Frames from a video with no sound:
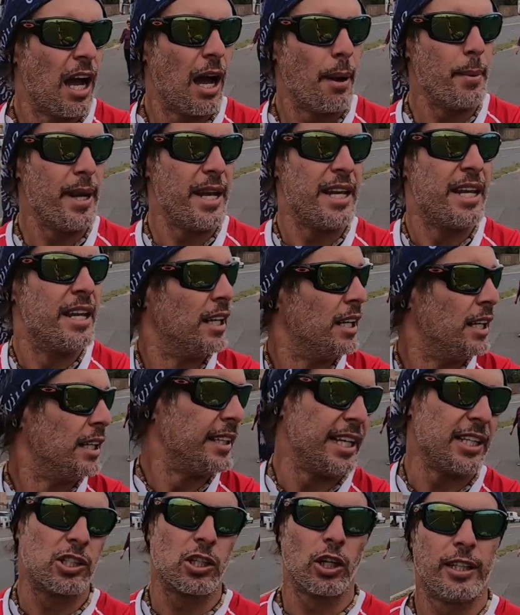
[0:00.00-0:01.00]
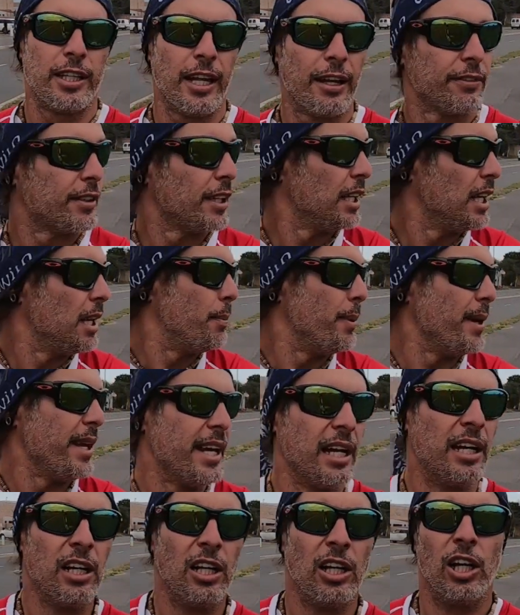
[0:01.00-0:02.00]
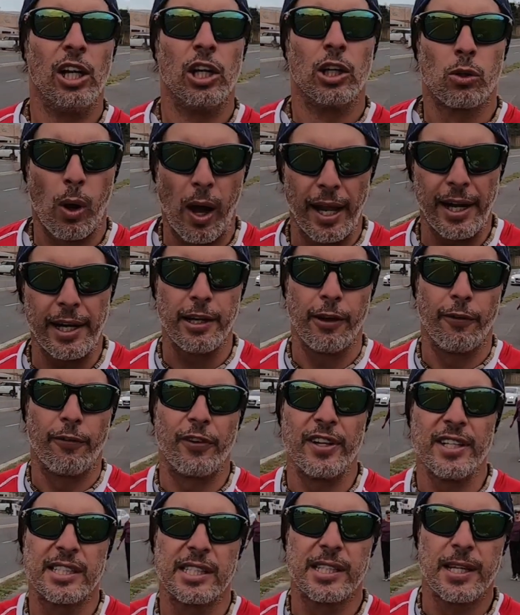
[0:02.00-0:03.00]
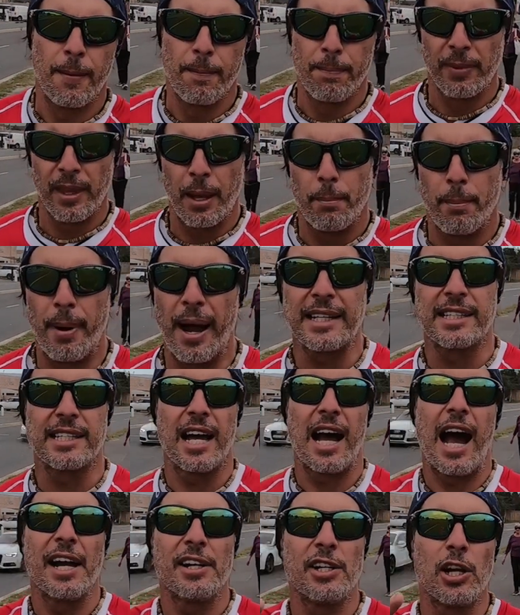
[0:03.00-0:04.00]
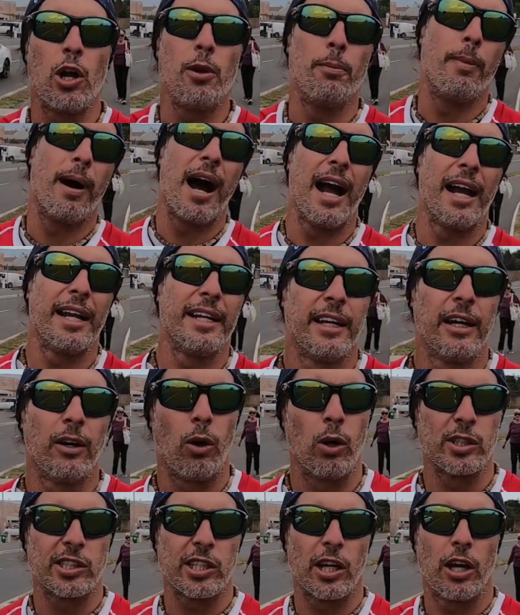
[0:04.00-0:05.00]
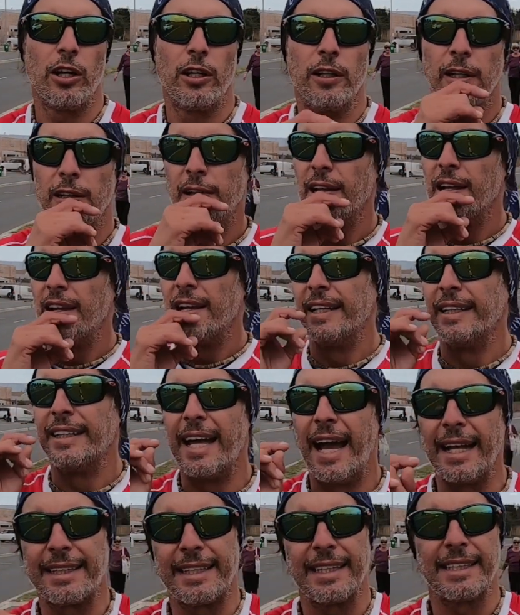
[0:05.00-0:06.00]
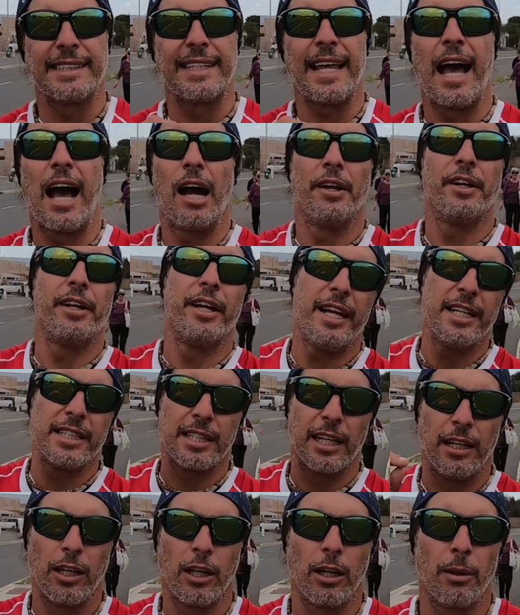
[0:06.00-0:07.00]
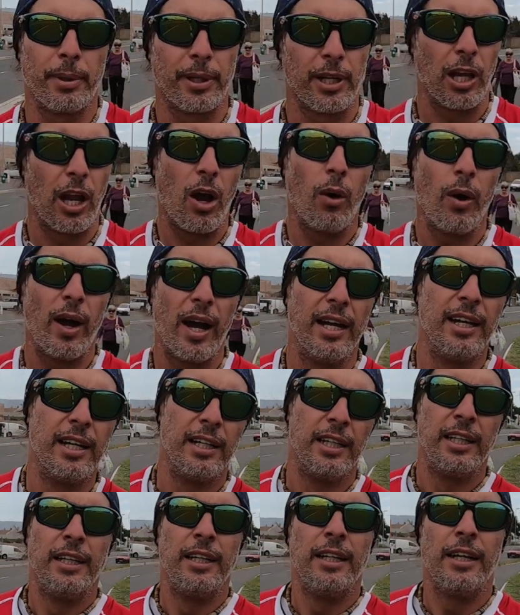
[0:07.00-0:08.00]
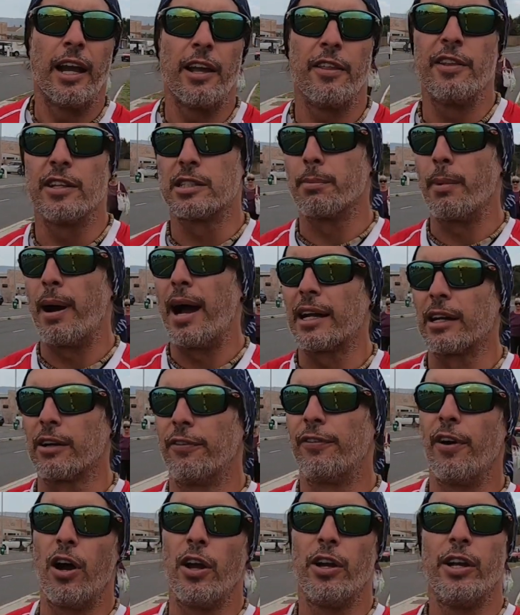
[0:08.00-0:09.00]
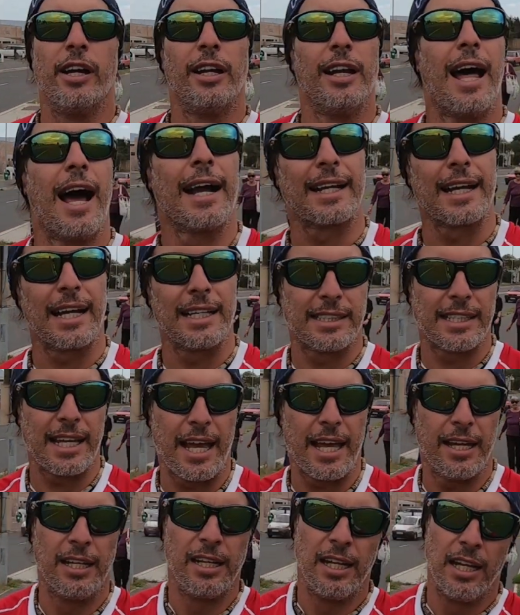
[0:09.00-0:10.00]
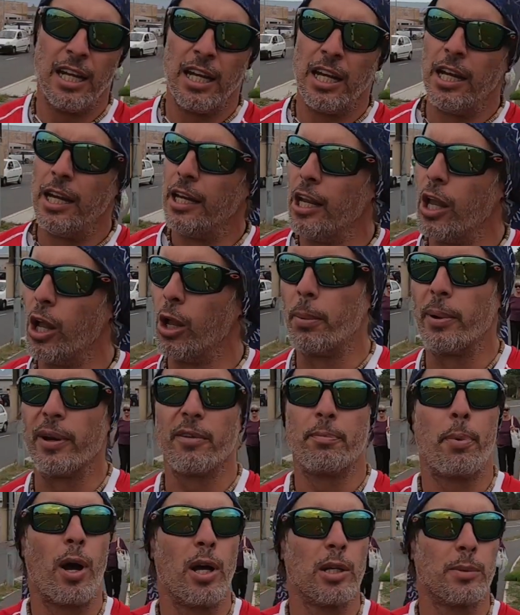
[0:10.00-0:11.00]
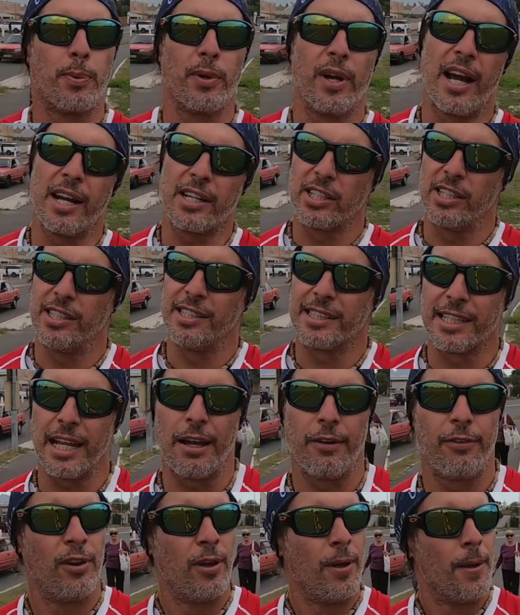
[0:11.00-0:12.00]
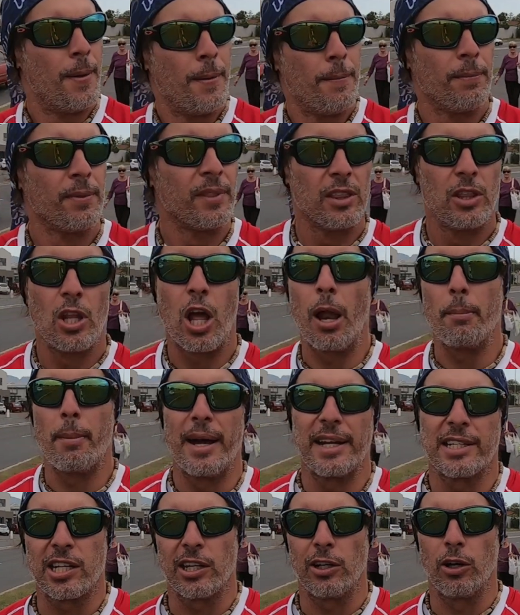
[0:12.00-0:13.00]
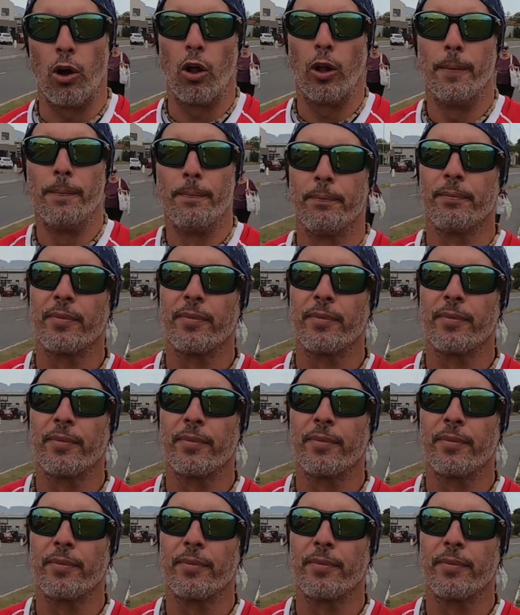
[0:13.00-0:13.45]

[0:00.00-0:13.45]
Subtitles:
I mean, there should definitely be quite a difference. But I don't mind also that the sound is a little bit lower in this microphone. Like I say, a little bit of post-production stuff, not much at all.